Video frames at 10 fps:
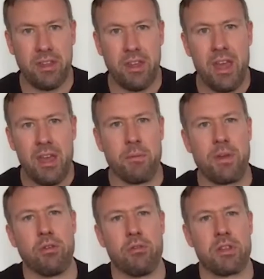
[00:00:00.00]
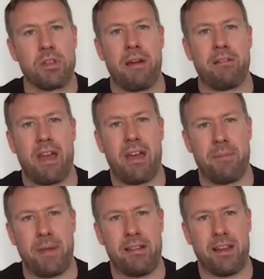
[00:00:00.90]
But we talked about that a
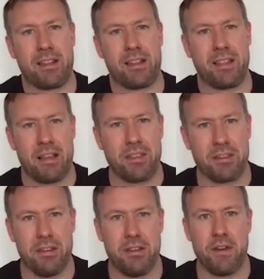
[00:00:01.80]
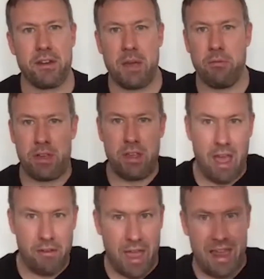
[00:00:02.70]
bit, like that's the kind of, okay, well, you
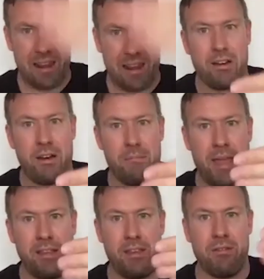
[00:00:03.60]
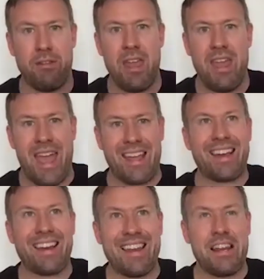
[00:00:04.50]
have your a la carte menu, and
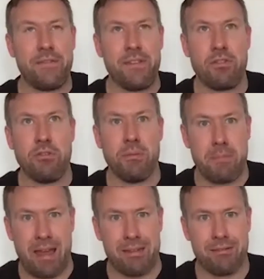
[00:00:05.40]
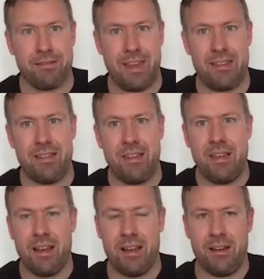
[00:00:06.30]
clearly if you do the math on it,
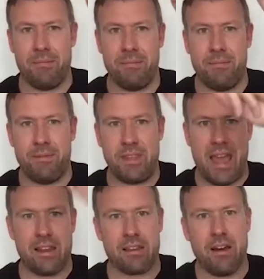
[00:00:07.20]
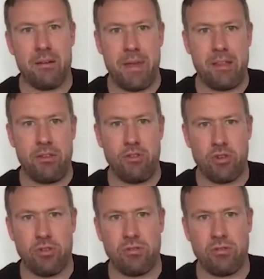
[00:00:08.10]
the a la carte menu should